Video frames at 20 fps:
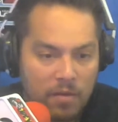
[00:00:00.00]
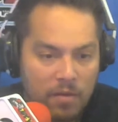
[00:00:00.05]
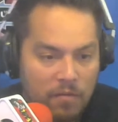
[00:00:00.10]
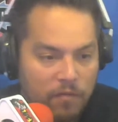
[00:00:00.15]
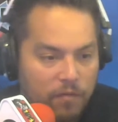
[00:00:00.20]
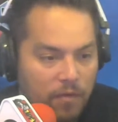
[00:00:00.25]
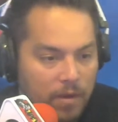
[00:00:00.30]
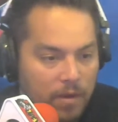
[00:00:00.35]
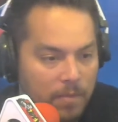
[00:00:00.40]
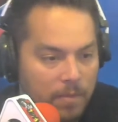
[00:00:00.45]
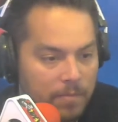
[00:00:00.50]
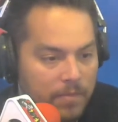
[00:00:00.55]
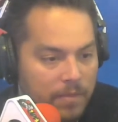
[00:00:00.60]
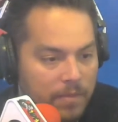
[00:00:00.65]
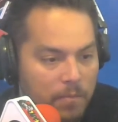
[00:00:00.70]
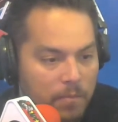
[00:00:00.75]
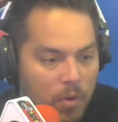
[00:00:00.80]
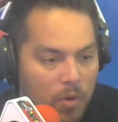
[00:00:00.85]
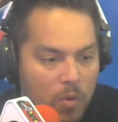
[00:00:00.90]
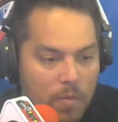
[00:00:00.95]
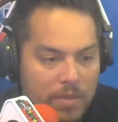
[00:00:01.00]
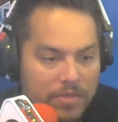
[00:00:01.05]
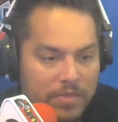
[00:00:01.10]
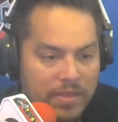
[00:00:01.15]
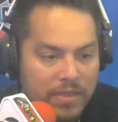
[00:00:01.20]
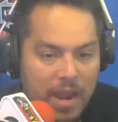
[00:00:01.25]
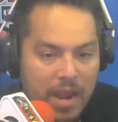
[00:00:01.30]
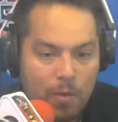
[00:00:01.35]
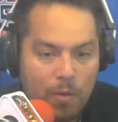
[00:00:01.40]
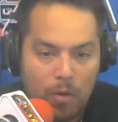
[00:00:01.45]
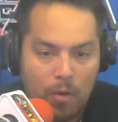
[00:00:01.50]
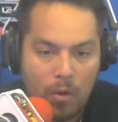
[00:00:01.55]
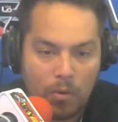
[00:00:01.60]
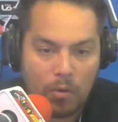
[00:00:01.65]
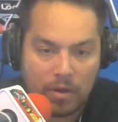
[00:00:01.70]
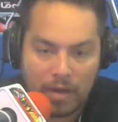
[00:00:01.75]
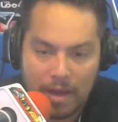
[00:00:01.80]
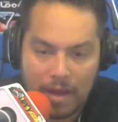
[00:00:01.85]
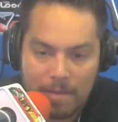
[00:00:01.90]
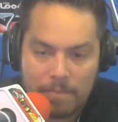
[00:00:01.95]
From the moment that I
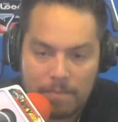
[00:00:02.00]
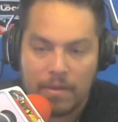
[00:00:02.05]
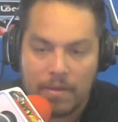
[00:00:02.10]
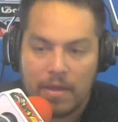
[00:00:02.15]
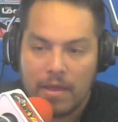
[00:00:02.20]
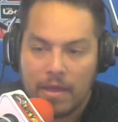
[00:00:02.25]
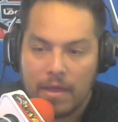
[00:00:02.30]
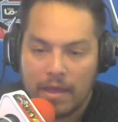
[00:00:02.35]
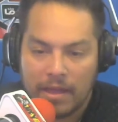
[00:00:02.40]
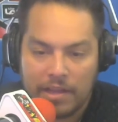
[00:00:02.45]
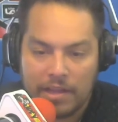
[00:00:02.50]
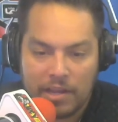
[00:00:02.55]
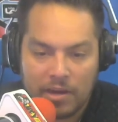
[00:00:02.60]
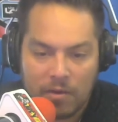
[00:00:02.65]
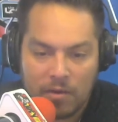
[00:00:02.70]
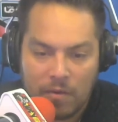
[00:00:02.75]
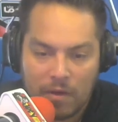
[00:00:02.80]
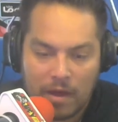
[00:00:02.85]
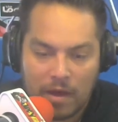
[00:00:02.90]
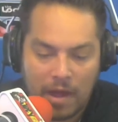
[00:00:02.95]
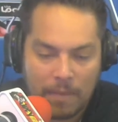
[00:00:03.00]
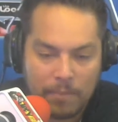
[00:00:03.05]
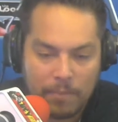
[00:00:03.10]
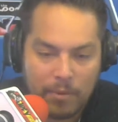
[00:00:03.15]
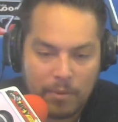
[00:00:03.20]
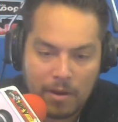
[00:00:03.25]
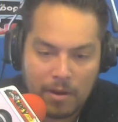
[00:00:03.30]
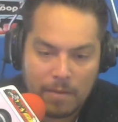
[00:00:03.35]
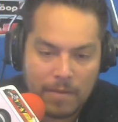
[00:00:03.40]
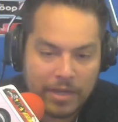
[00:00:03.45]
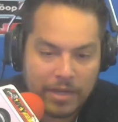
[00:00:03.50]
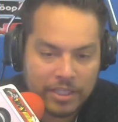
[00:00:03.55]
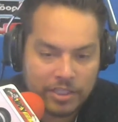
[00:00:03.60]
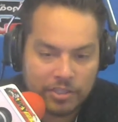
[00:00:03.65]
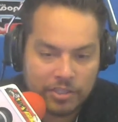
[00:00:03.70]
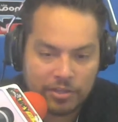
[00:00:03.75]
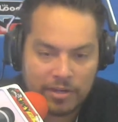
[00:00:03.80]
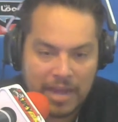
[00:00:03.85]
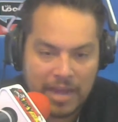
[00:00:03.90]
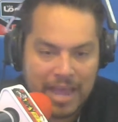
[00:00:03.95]
woke up, I put on my
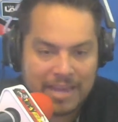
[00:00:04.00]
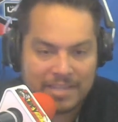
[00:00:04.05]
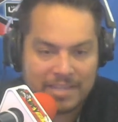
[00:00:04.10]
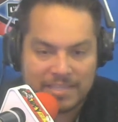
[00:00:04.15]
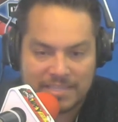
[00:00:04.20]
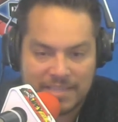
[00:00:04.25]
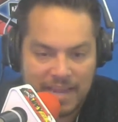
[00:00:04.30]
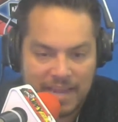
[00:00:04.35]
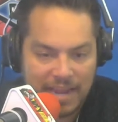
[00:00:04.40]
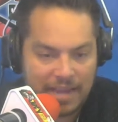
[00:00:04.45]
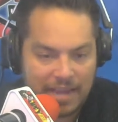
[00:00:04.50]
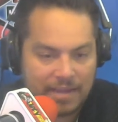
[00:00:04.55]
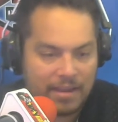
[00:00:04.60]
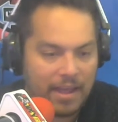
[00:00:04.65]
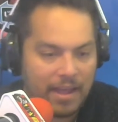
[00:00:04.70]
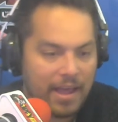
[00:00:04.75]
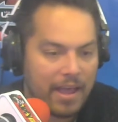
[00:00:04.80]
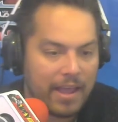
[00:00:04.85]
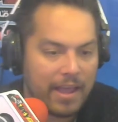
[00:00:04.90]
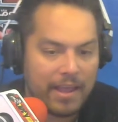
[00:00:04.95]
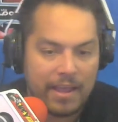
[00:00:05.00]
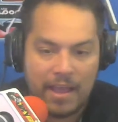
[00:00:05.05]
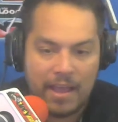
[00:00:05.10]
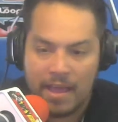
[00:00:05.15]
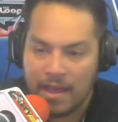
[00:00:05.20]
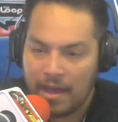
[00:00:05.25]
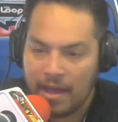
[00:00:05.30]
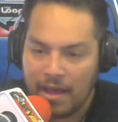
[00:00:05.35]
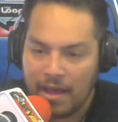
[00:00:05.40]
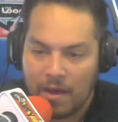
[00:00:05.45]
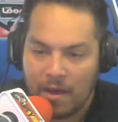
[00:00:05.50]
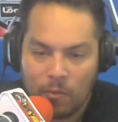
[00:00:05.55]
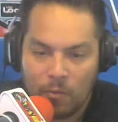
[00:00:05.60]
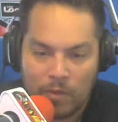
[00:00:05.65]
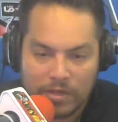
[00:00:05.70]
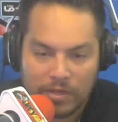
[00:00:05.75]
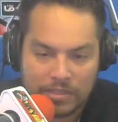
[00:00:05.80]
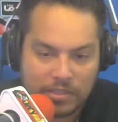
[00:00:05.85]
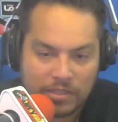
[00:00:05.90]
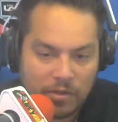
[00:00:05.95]
shirt, I had a stain. I
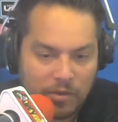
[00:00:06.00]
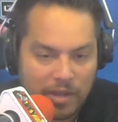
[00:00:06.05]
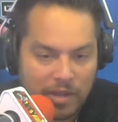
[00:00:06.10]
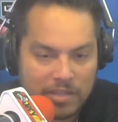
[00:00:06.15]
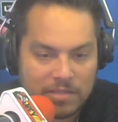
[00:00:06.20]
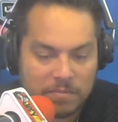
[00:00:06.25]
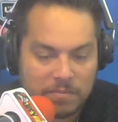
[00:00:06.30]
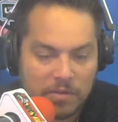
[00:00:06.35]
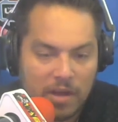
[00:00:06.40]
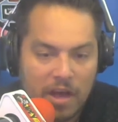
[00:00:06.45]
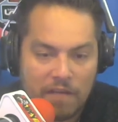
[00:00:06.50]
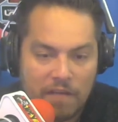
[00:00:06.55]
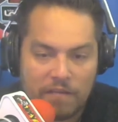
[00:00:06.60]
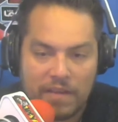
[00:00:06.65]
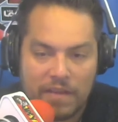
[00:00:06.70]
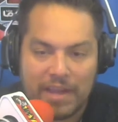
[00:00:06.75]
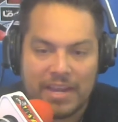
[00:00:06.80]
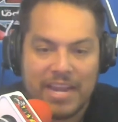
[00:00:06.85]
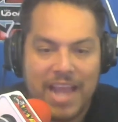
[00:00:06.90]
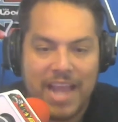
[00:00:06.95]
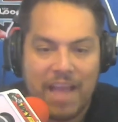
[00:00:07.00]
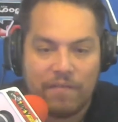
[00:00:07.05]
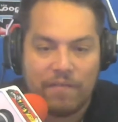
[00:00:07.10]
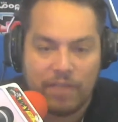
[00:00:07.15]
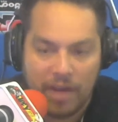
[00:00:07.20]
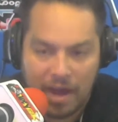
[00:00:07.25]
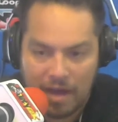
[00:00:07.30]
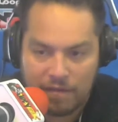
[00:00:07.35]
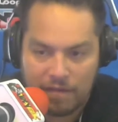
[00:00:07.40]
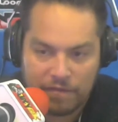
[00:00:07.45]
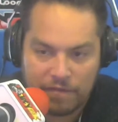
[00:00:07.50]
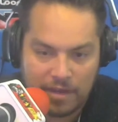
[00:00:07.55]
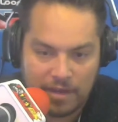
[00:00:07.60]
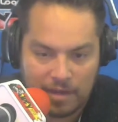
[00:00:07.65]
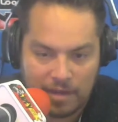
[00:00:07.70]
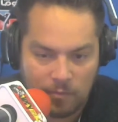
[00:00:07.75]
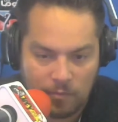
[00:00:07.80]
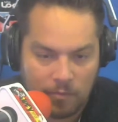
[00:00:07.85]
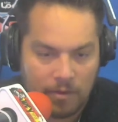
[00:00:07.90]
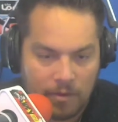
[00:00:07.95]
went to go get some coffee, I didn't have coffee
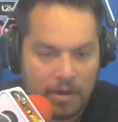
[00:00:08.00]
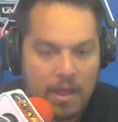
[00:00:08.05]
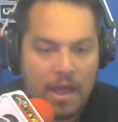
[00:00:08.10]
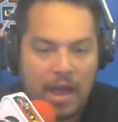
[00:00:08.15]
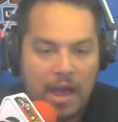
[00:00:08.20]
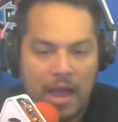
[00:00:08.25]
anymore.